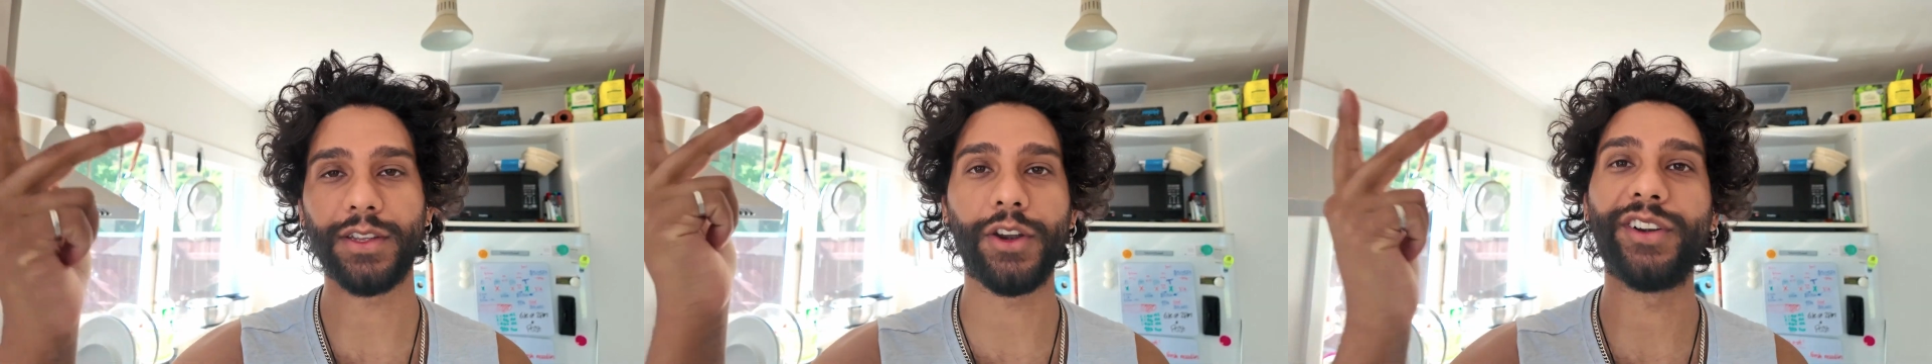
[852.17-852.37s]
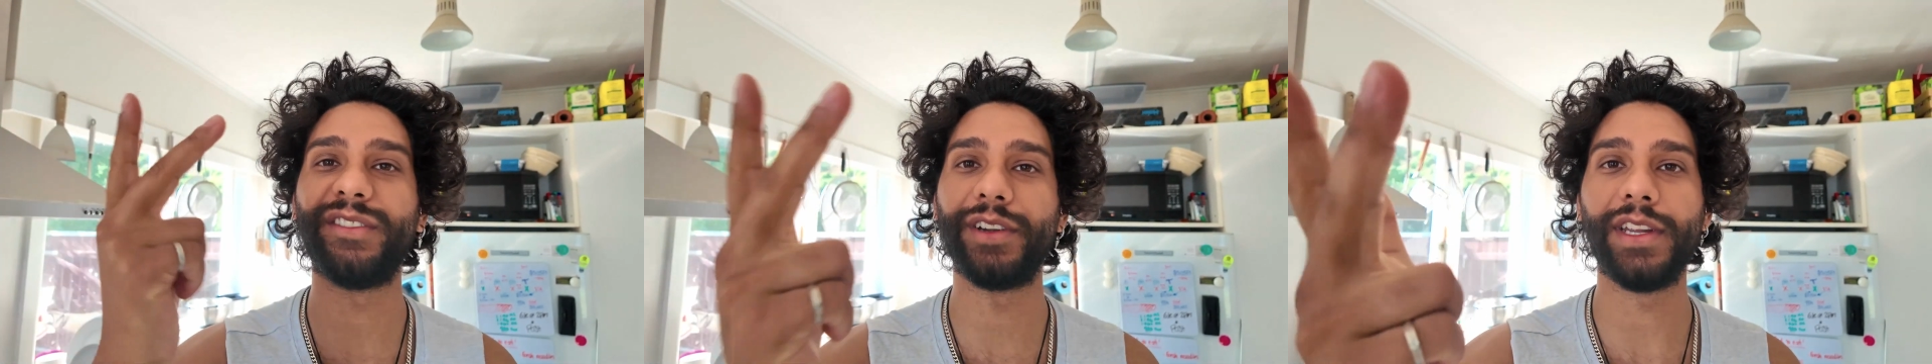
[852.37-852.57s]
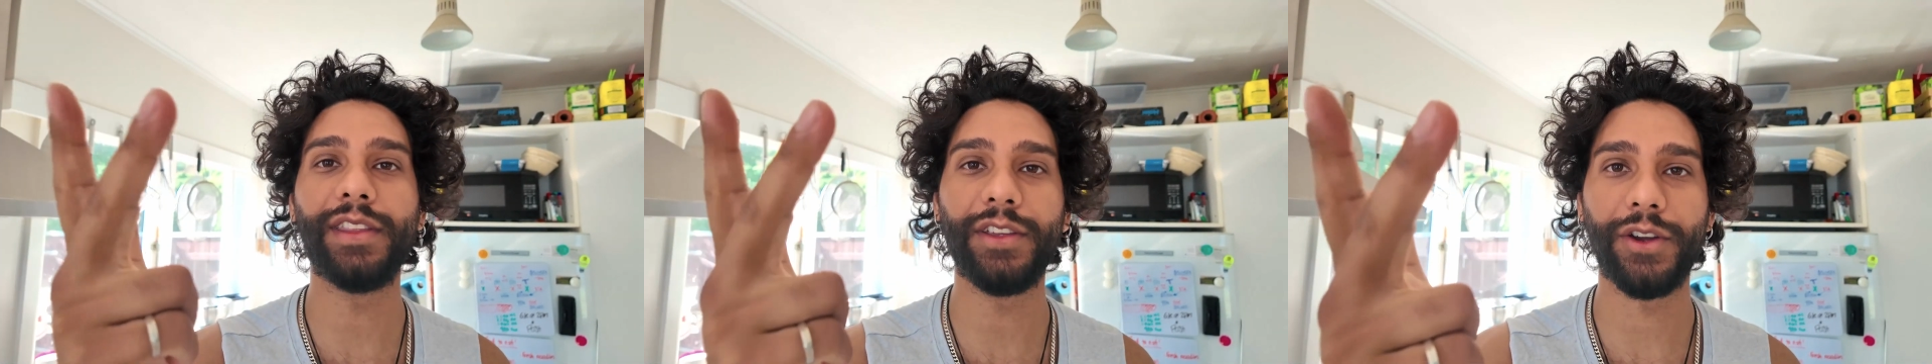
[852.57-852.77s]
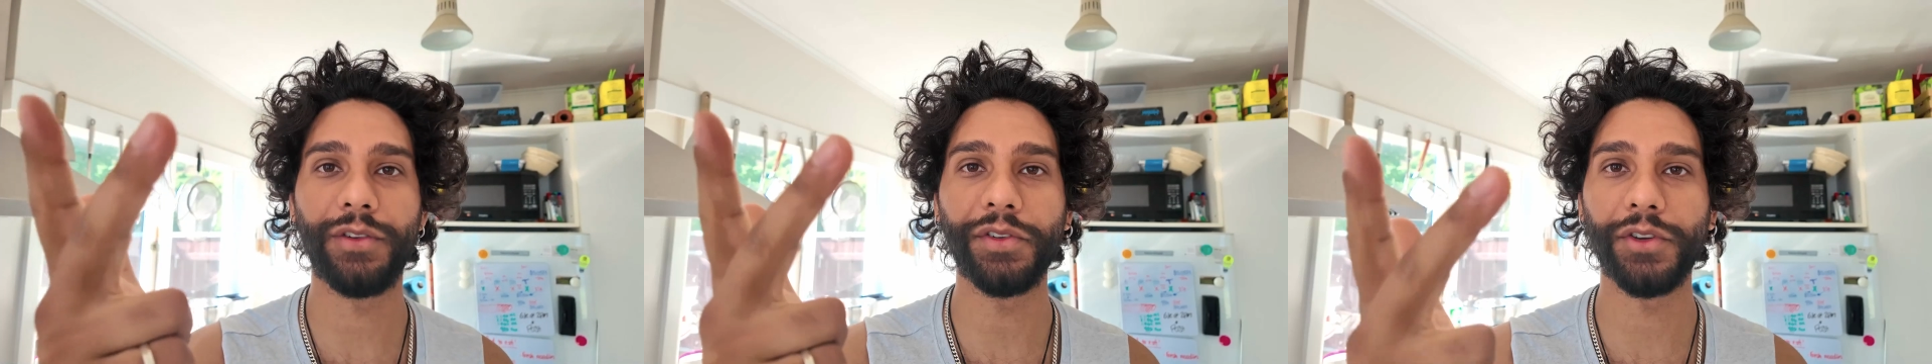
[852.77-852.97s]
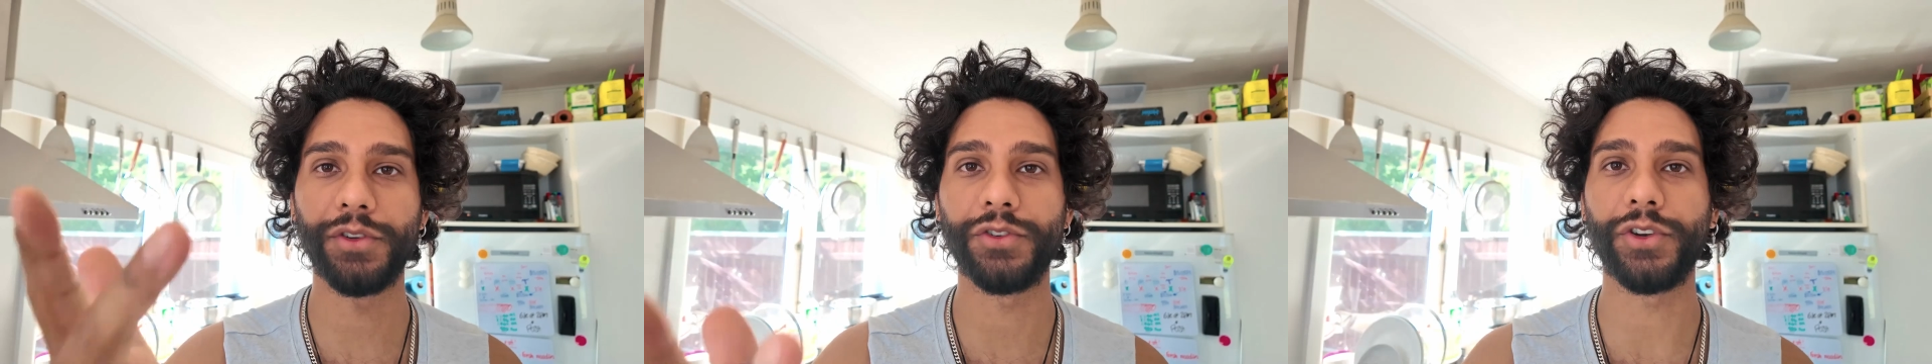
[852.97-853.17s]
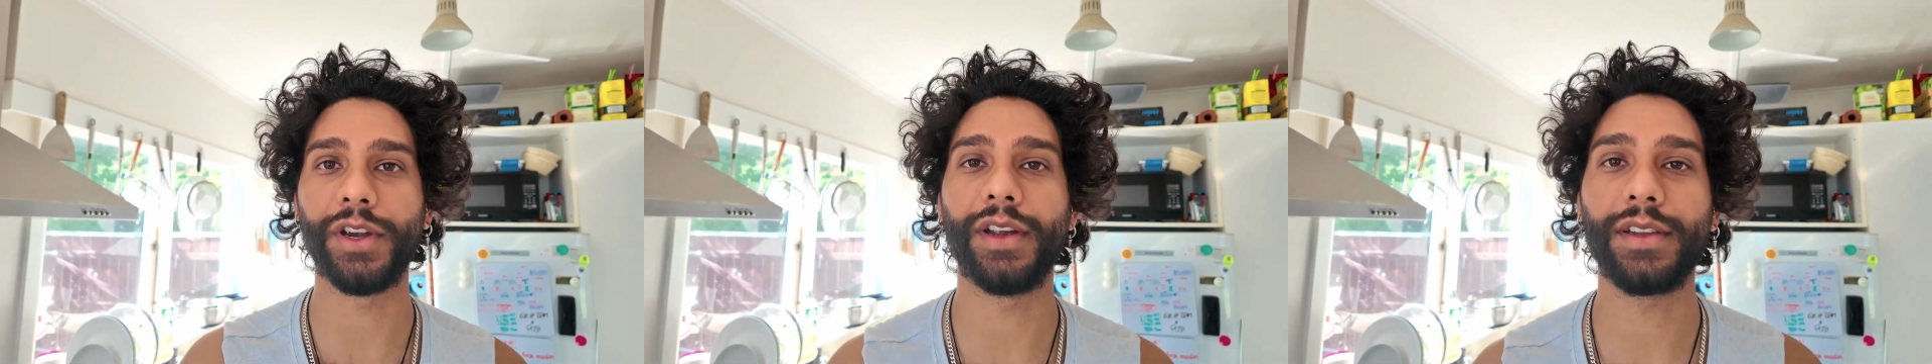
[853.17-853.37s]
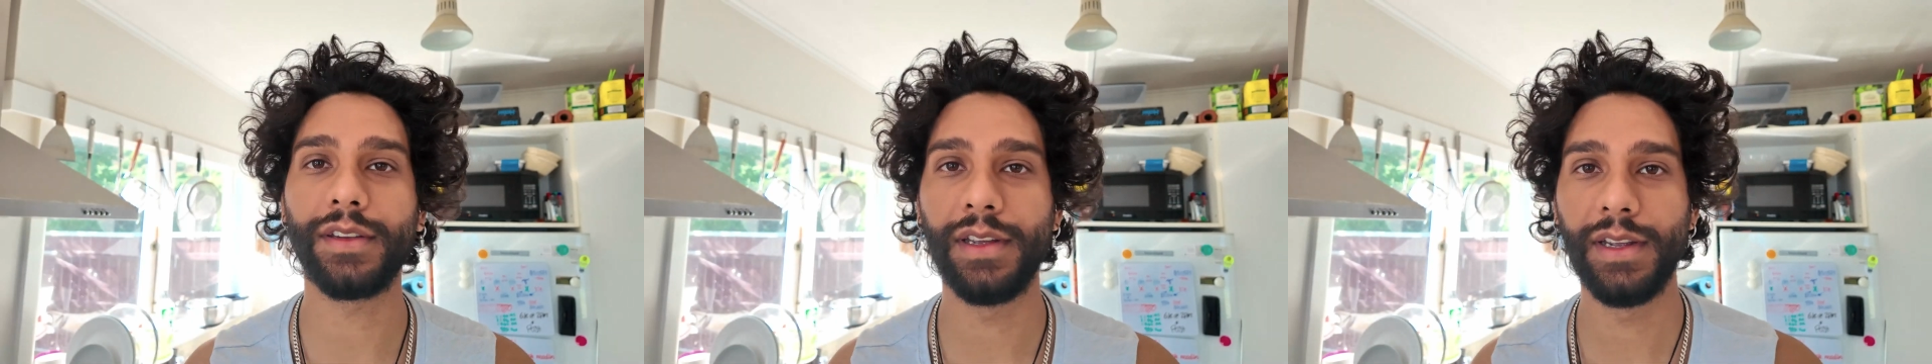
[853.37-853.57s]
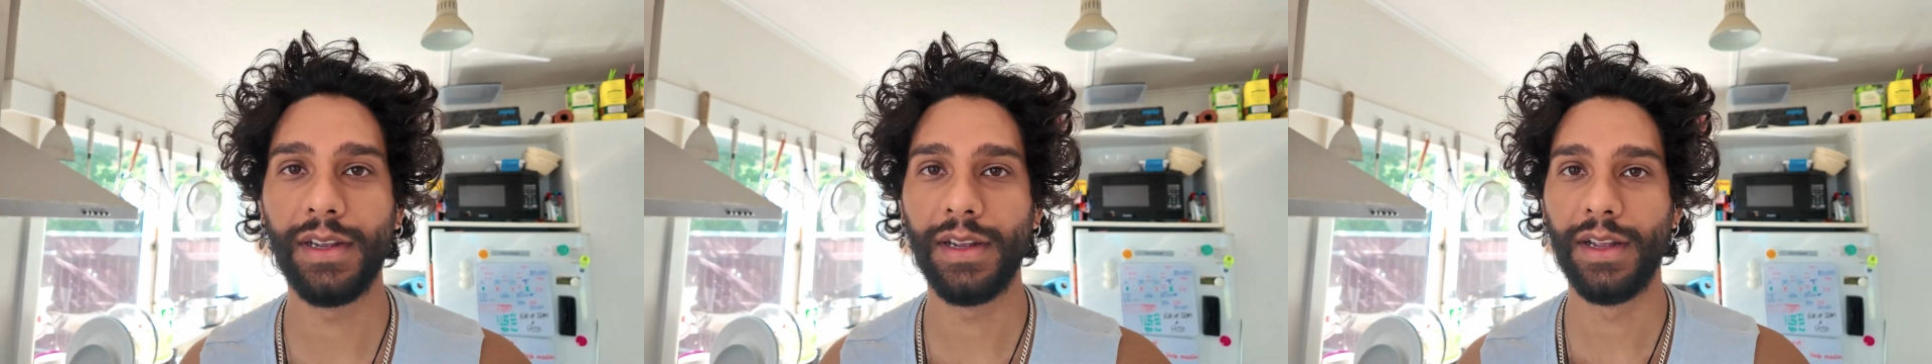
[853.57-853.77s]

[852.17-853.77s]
they don't read their own contract,